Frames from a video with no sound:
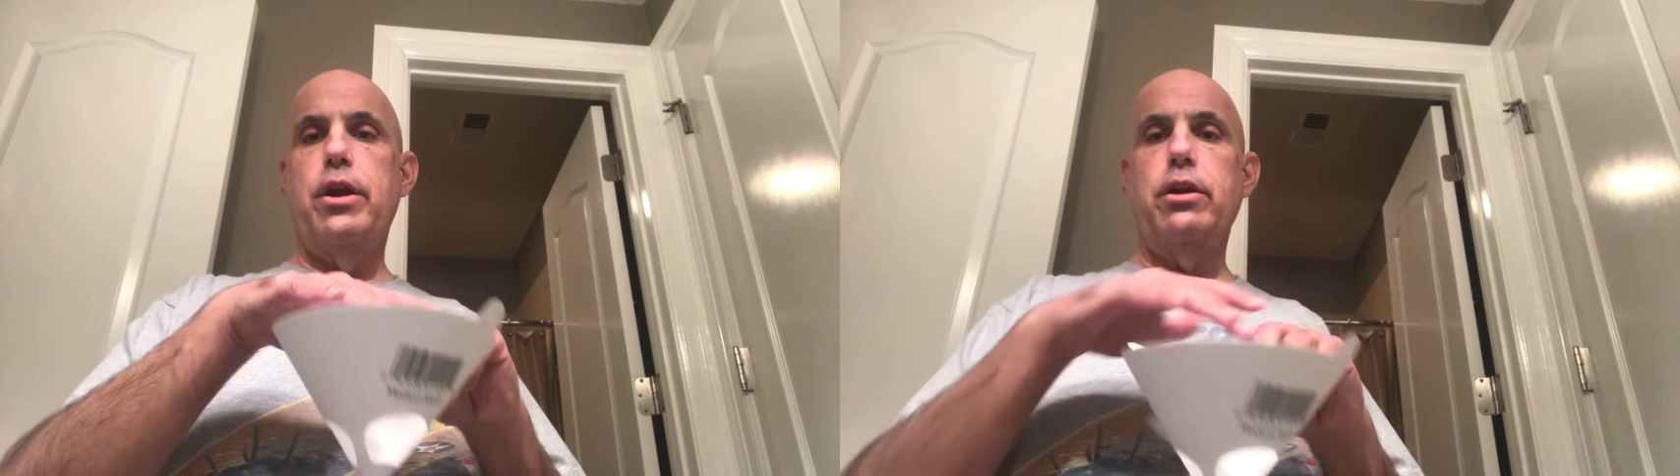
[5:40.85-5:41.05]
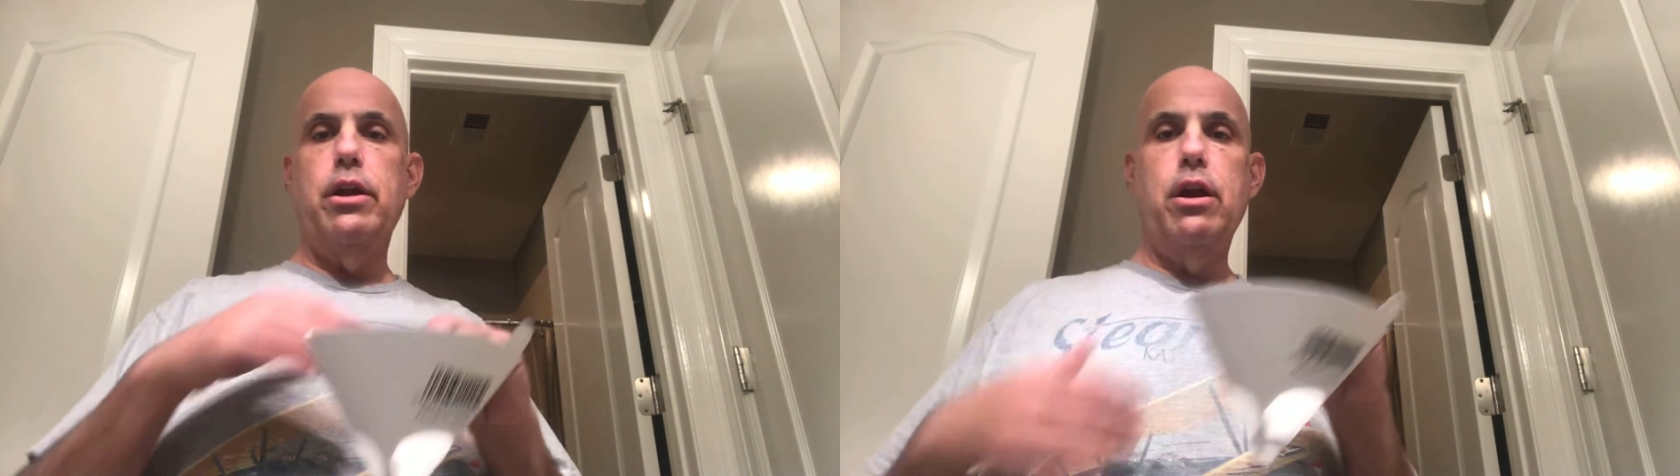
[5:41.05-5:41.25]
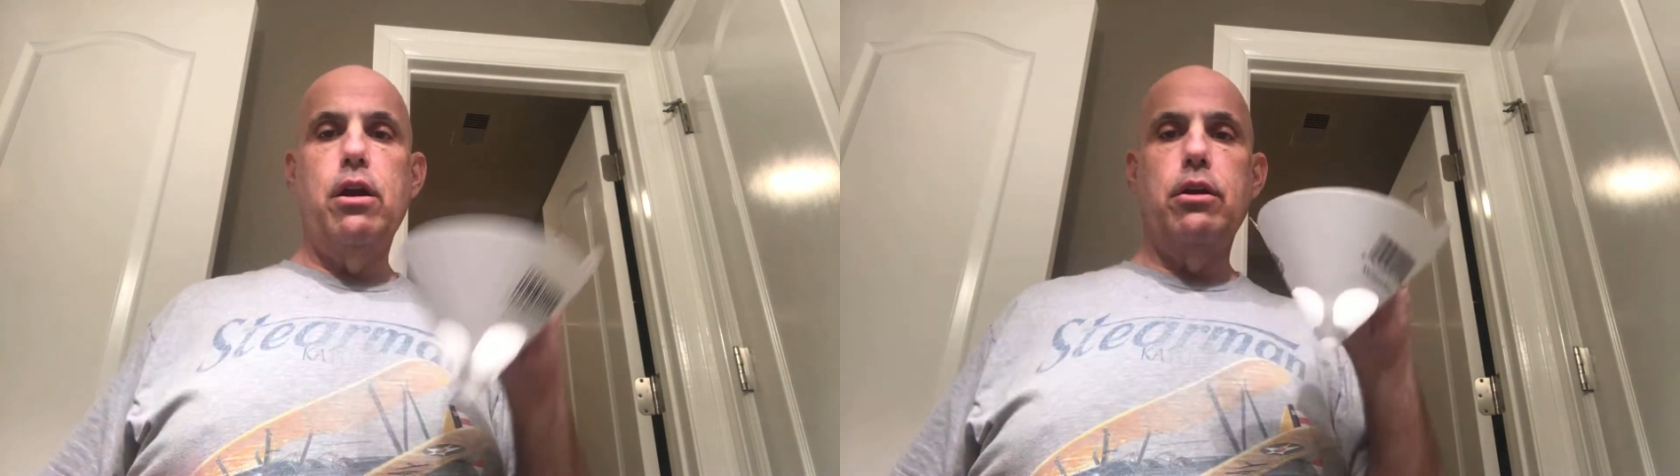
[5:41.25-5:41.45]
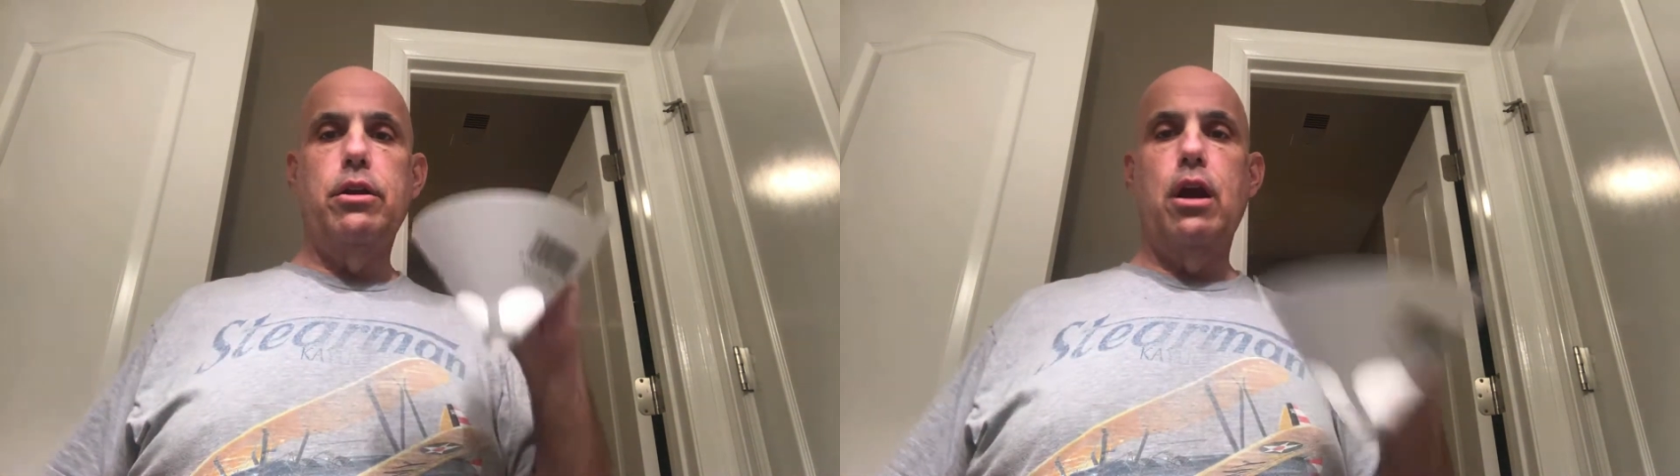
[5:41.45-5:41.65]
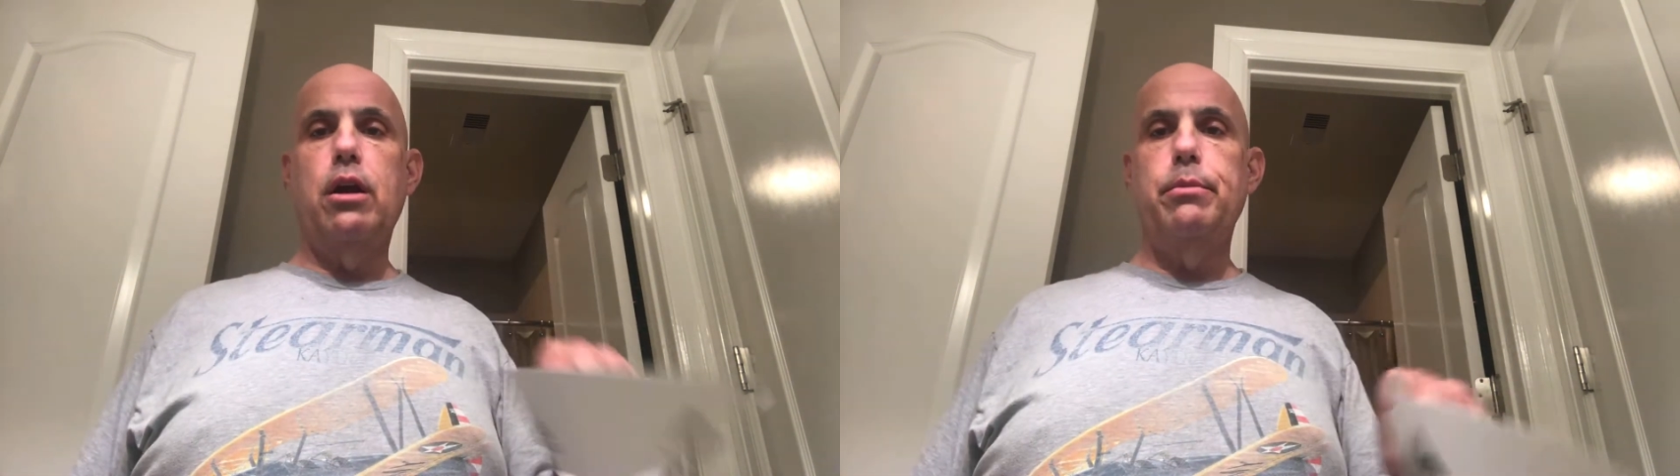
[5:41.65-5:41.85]
here and
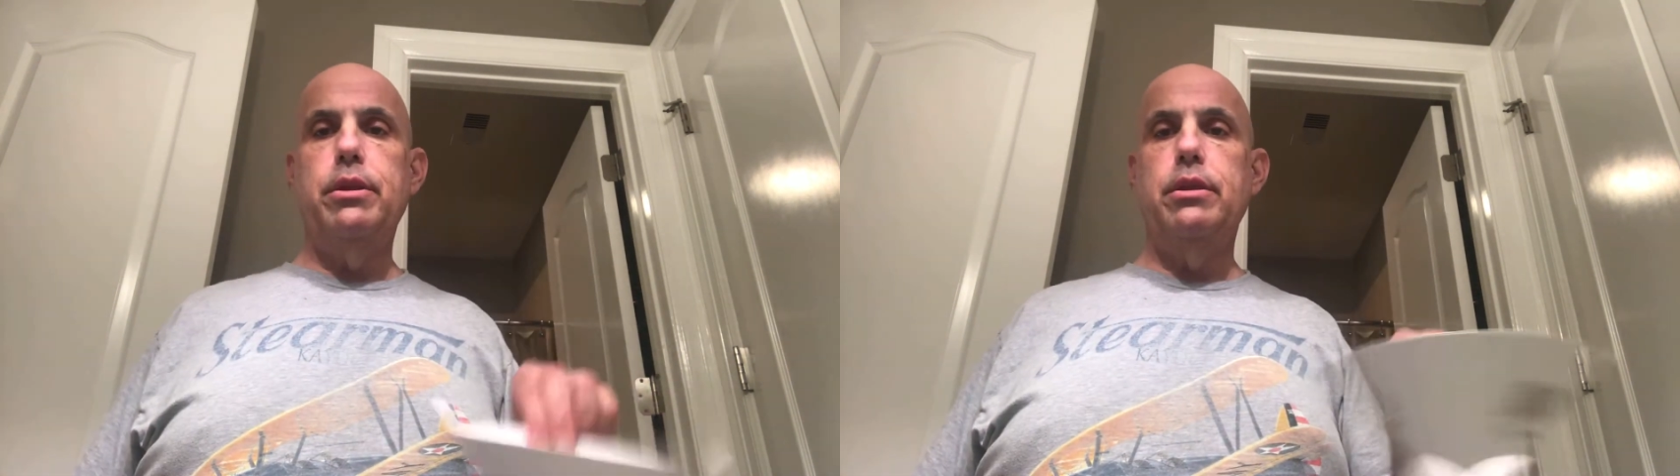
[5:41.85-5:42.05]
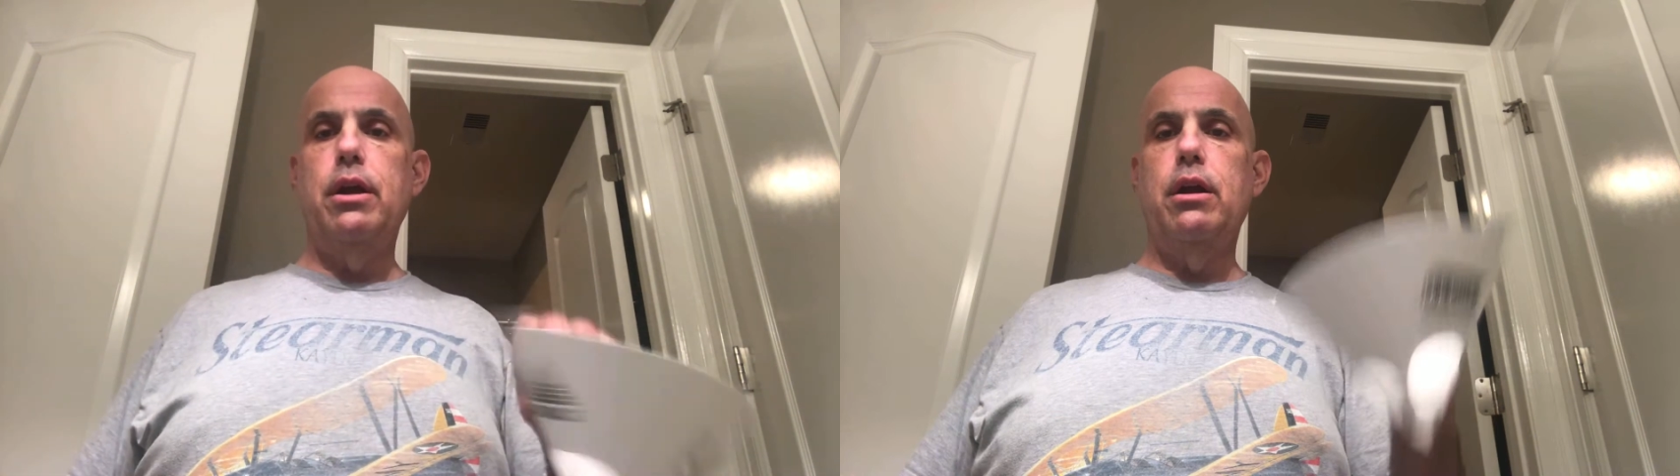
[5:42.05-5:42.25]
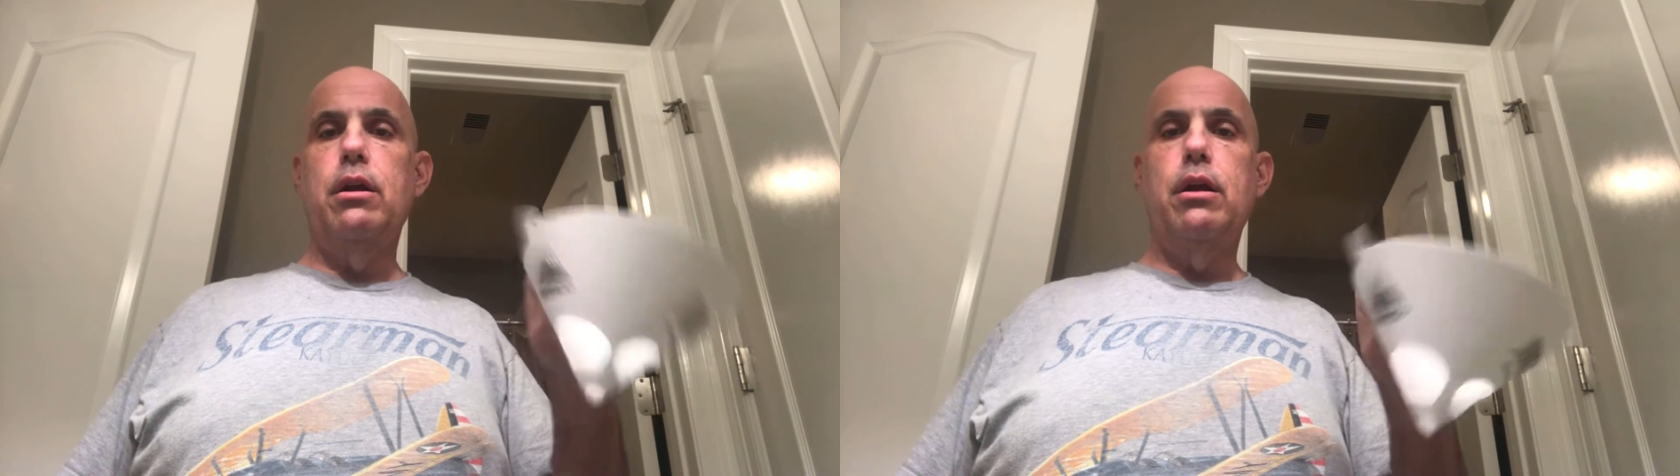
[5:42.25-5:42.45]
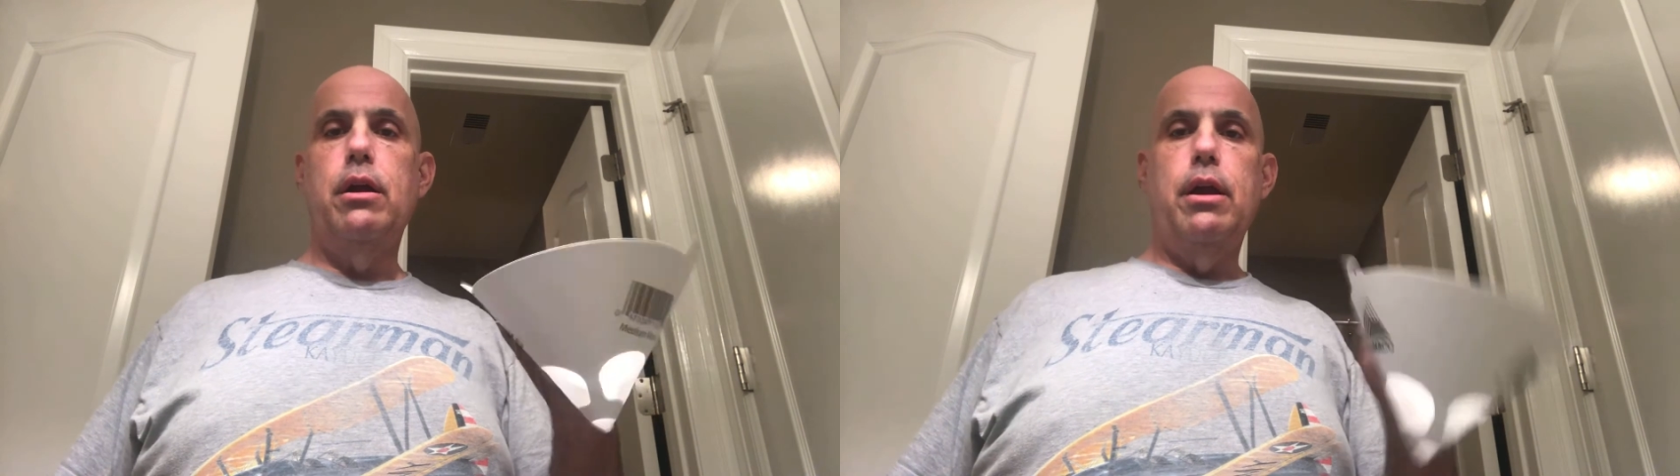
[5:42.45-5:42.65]
dunk them in there,